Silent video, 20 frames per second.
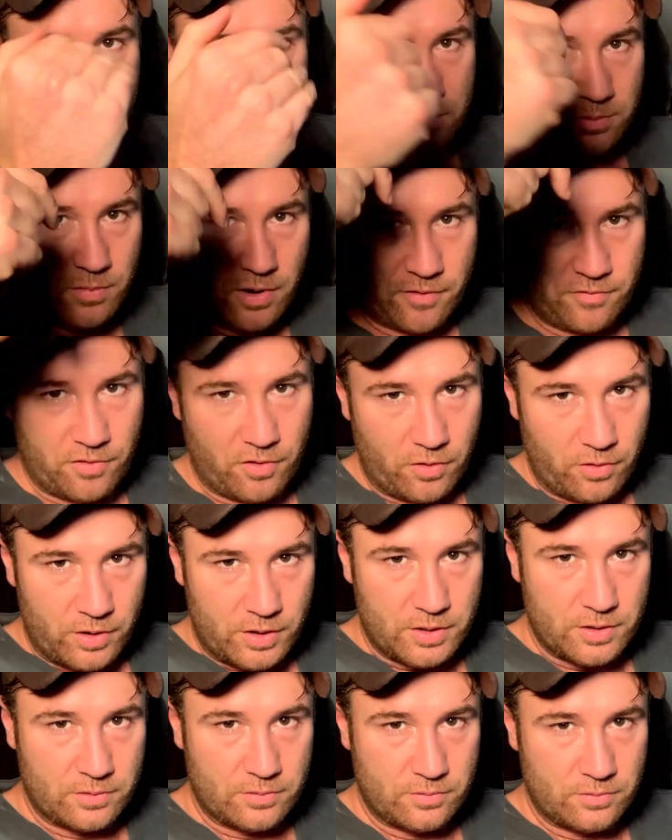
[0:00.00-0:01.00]
to my
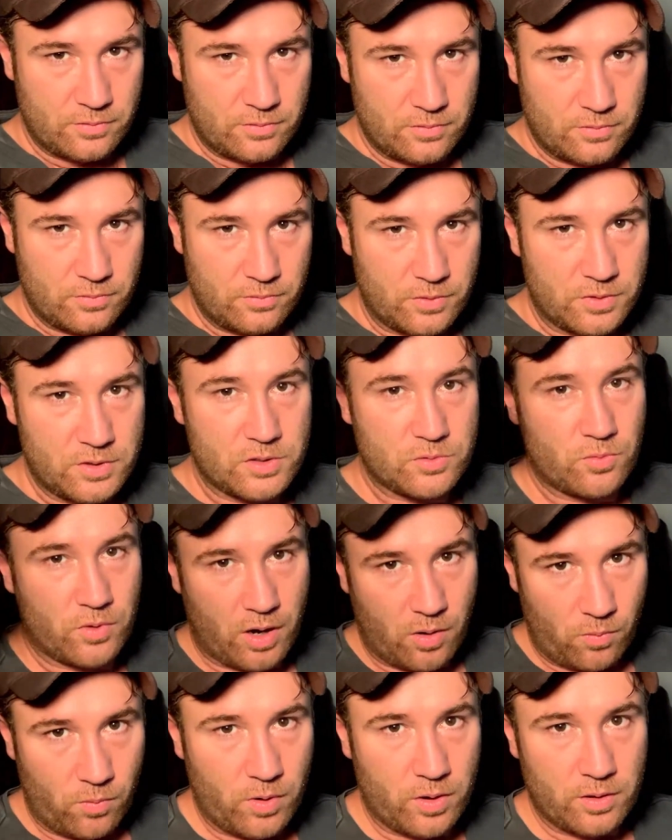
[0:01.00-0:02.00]
forehead, which is what I
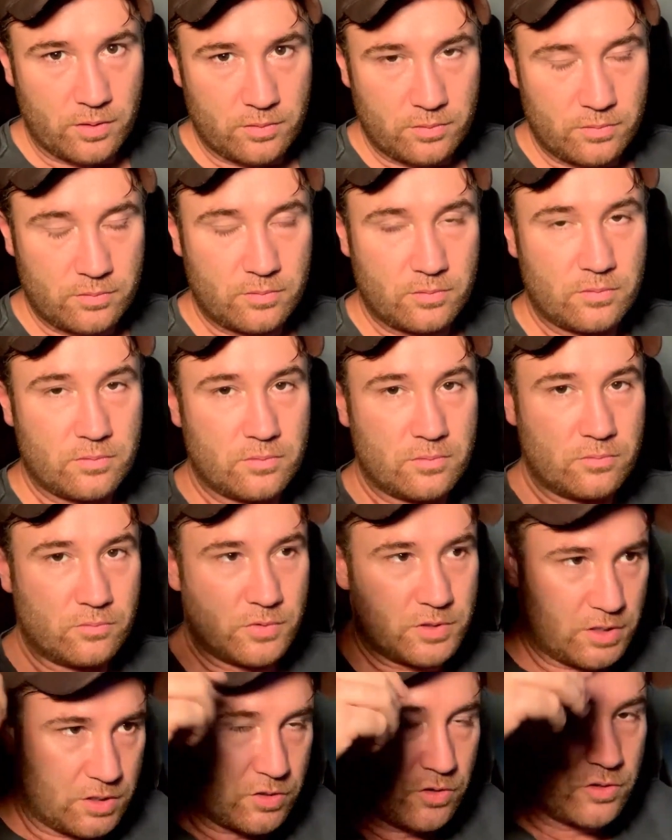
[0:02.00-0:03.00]
want,
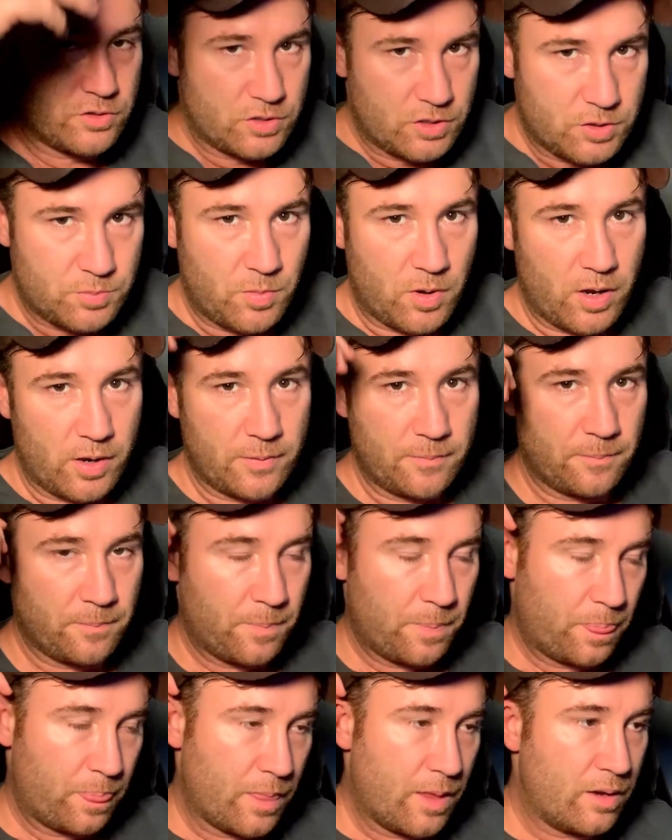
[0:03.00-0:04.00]
which is nose to spine.
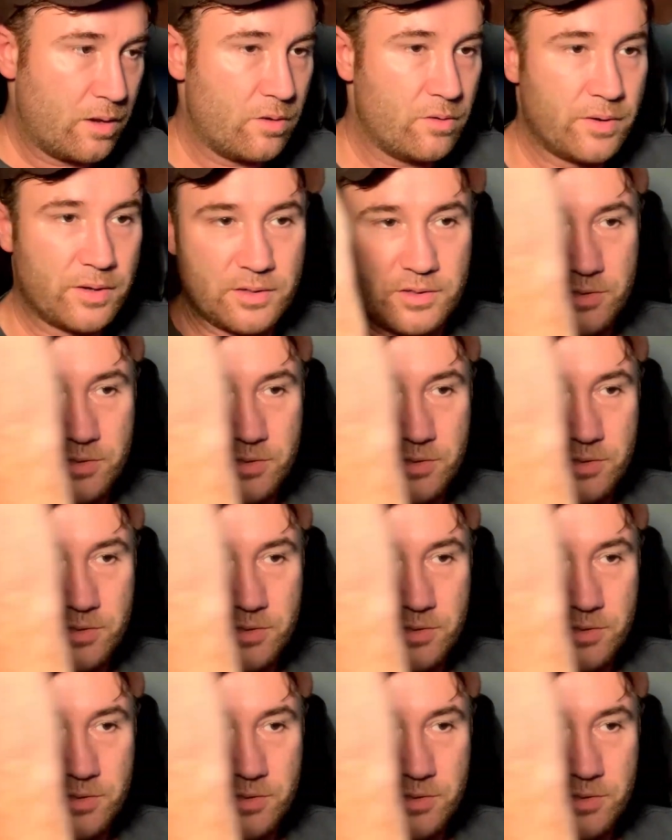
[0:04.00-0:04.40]
They're going